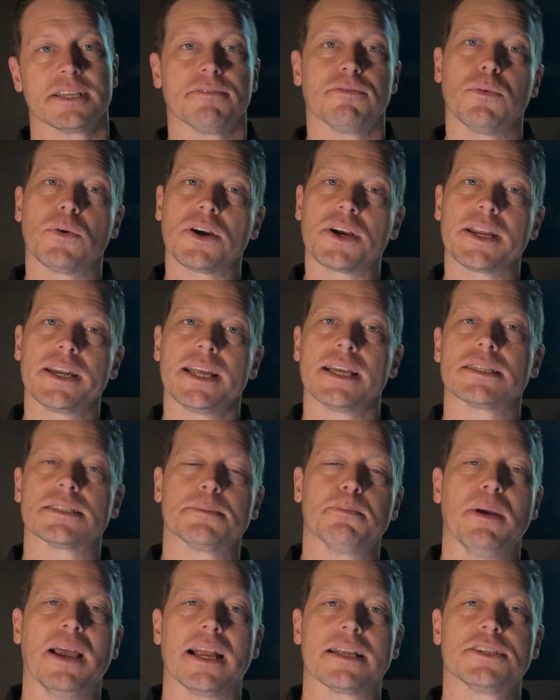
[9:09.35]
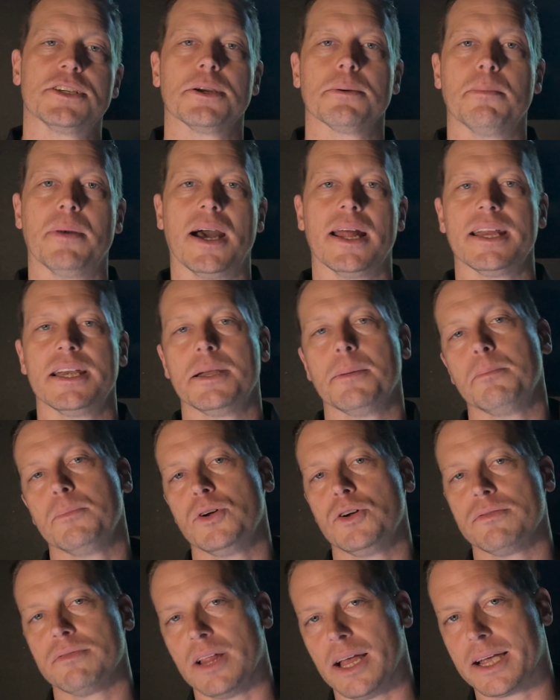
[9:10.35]
if we're going to expect your body to
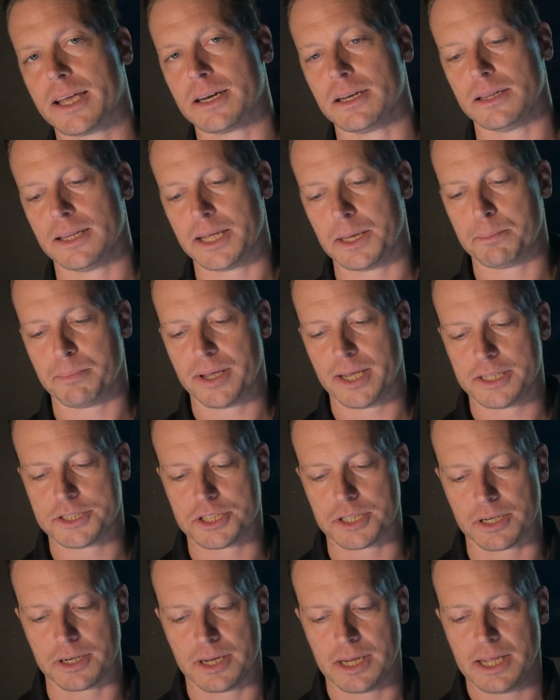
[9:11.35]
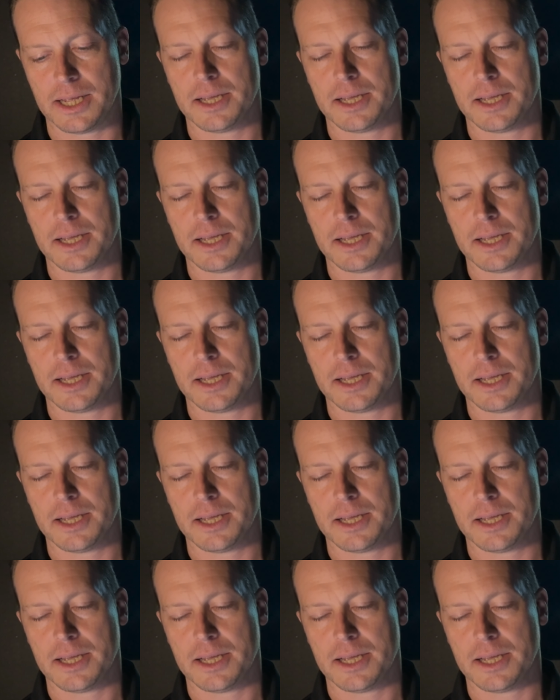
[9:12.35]
move like an elite pitcher.